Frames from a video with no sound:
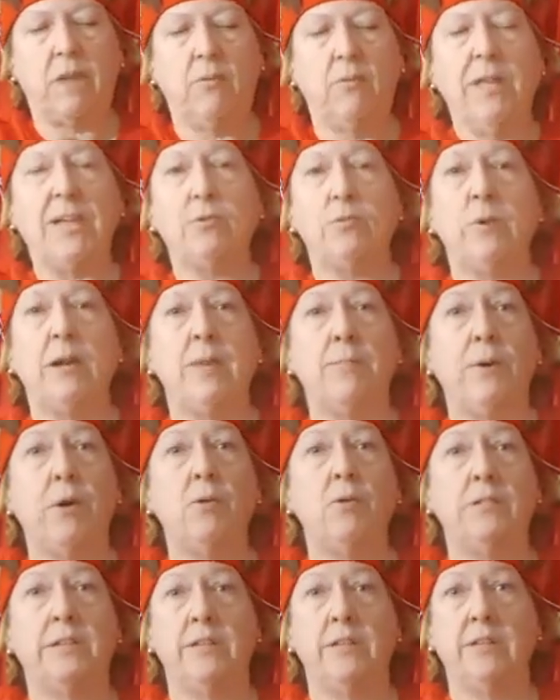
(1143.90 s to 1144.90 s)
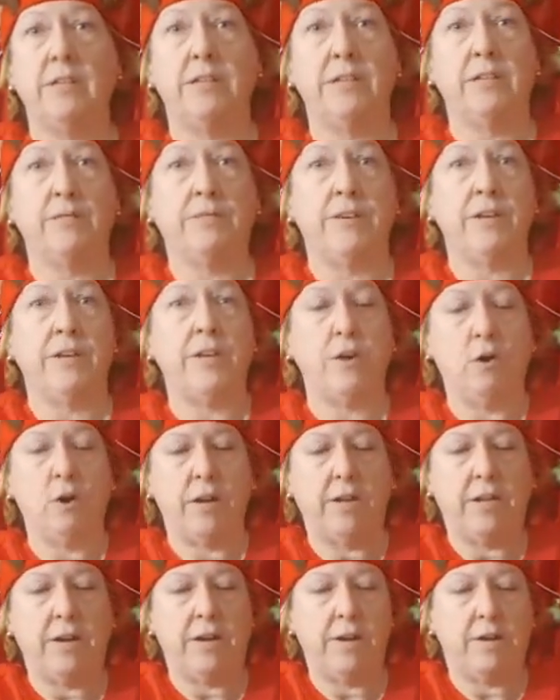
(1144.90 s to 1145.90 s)
that's when i posted the little video
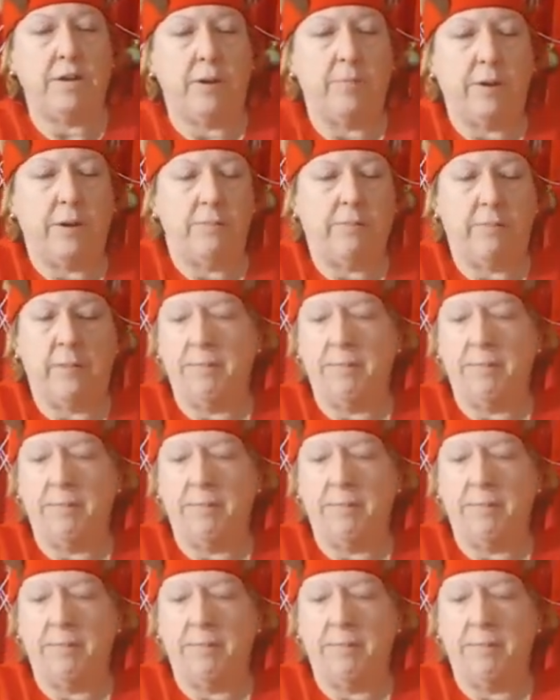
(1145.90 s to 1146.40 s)
online on my